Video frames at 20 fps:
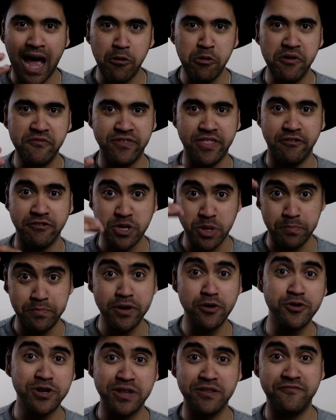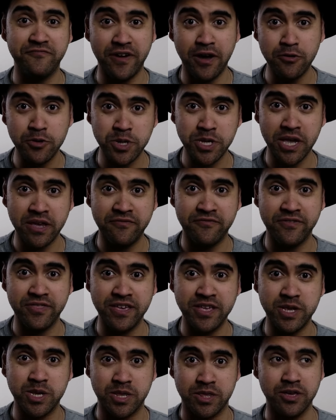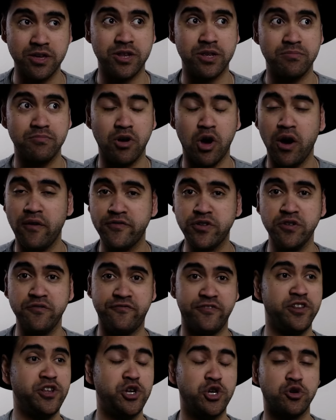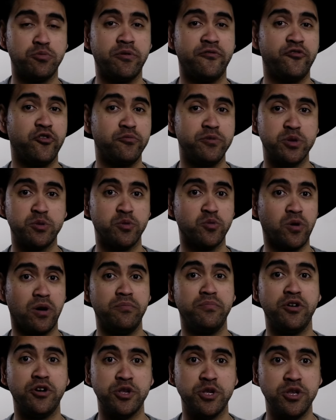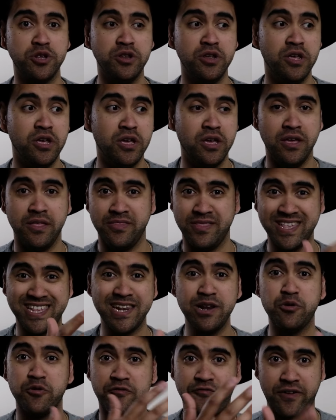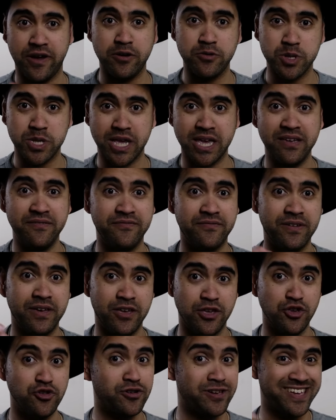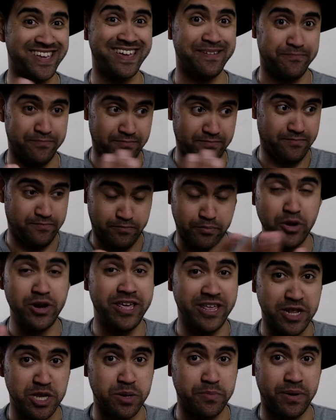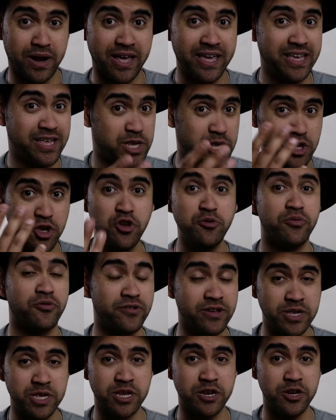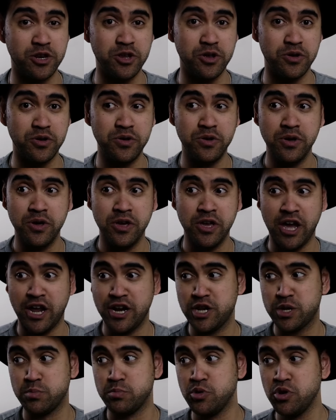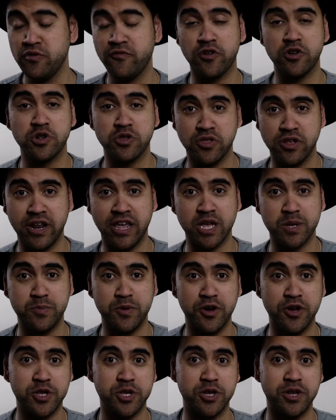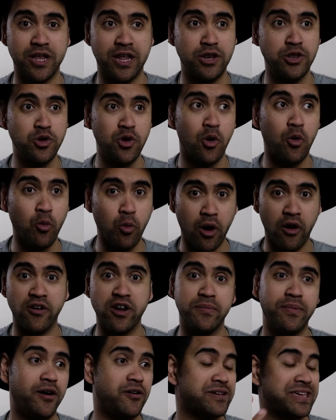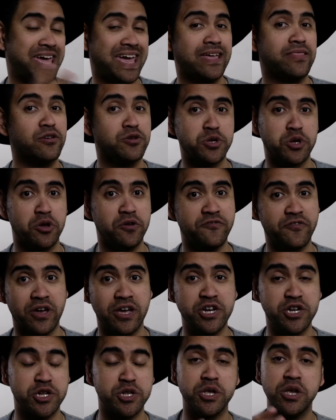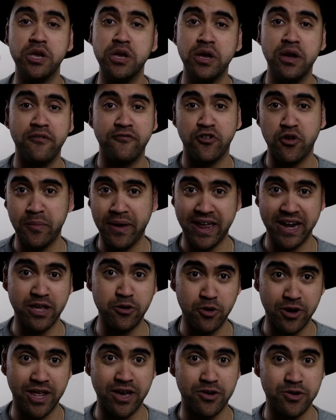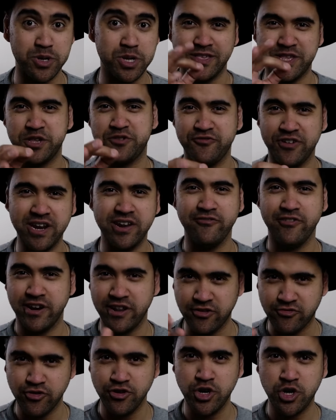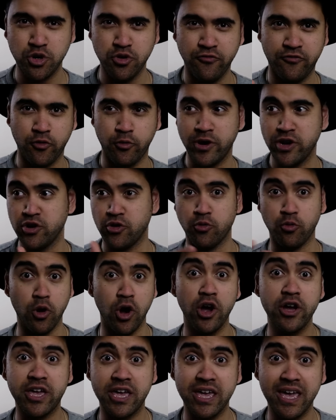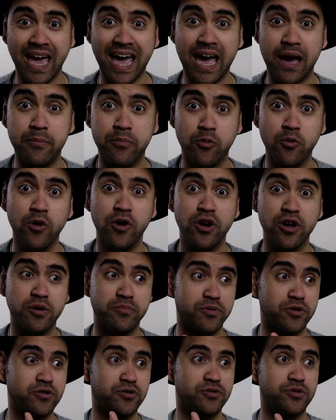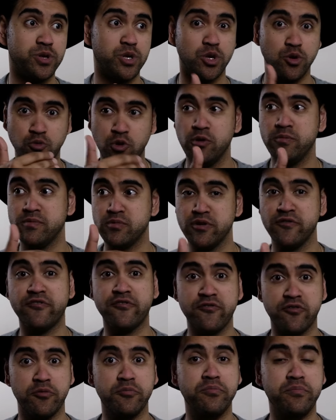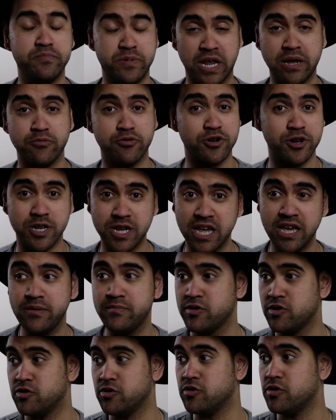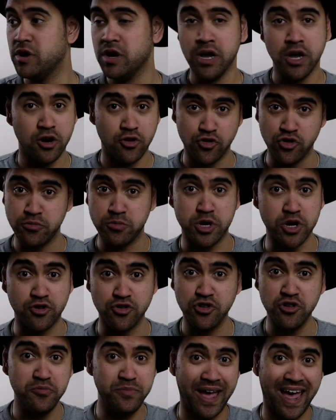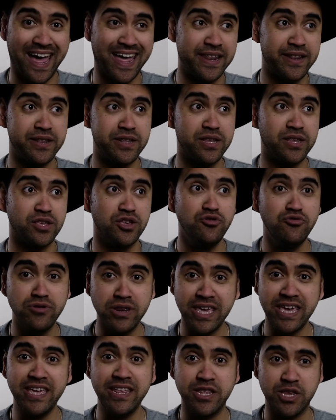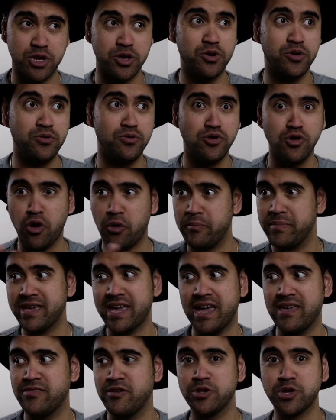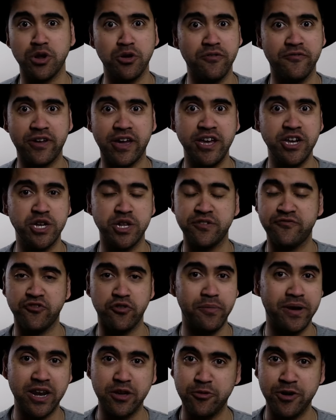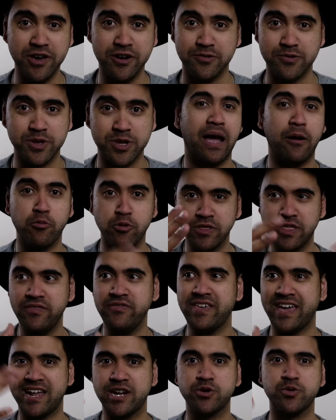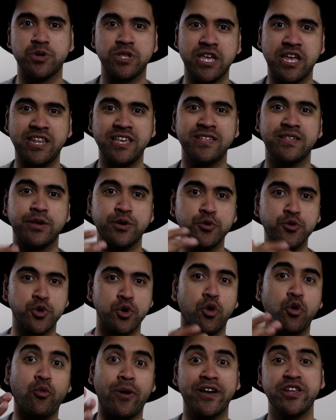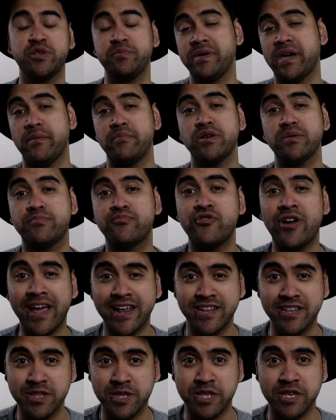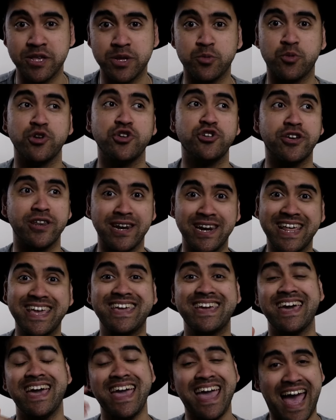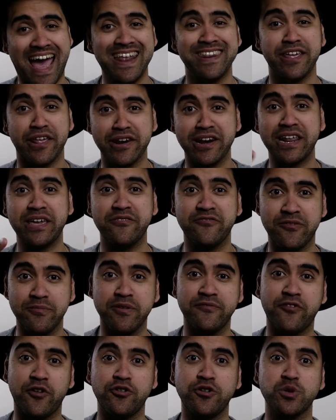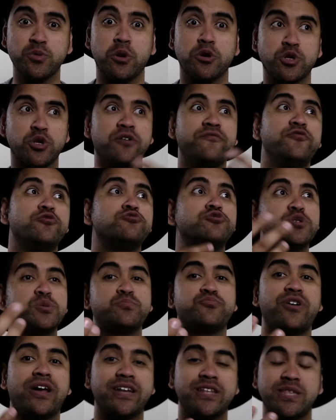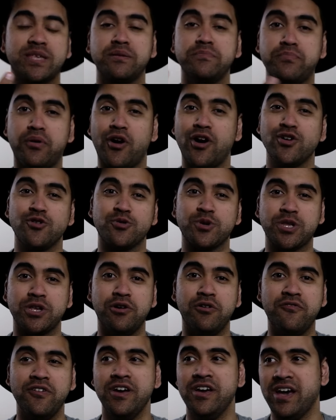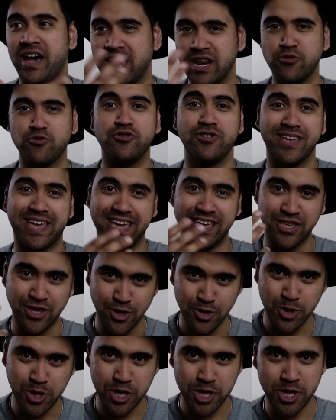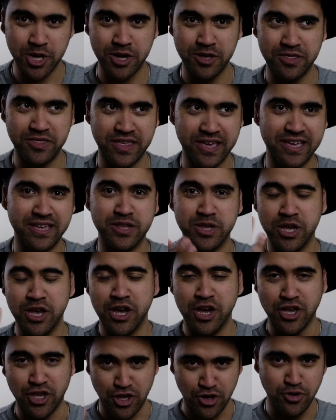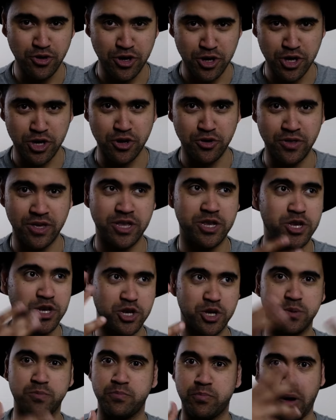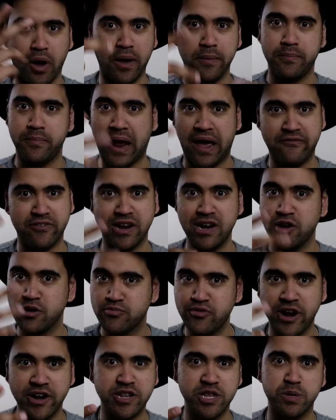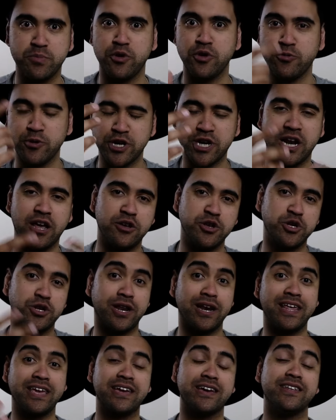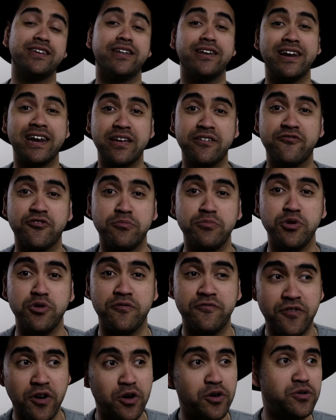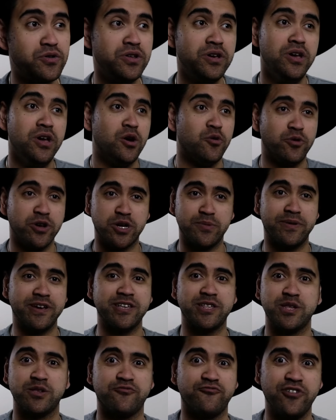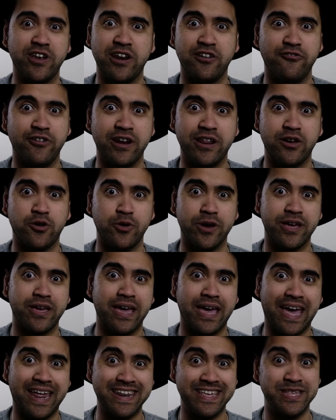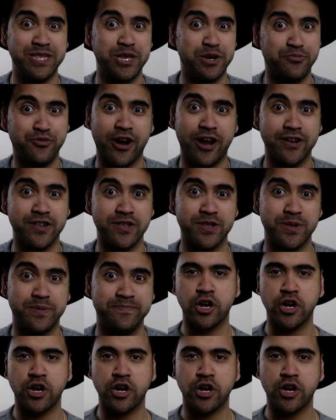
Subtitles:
However, there is a built-in fail-safe for this that after you finish your performance with one person, this little fail-safe, you can put it into play. It's super easy to do and just move on to the next person and not worry about getting those notifications from anyone else. This is really, really crucial for when you're working app work because you will be moving from table to table or group to group and you need to not be getting those notifications from anyone else. And within the actual settings, there's also a way to be able to practice this where you can link and unlink from your phone as well. So if you're just practicing by yourself and you want to get used to certain things, you can do this just by having a little practice mode, which allows you to link and unlink from your phone, which makes this really, really quick and easy to practice.